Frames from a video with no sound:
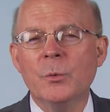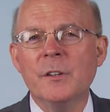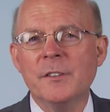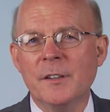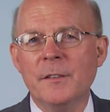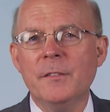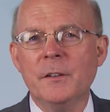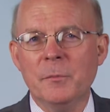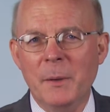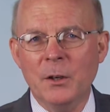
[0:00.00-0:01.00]
the safety
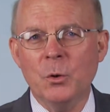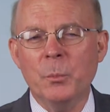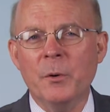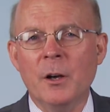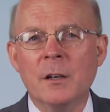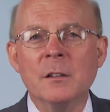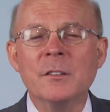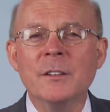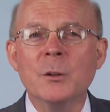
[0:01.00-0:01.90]
of medical products.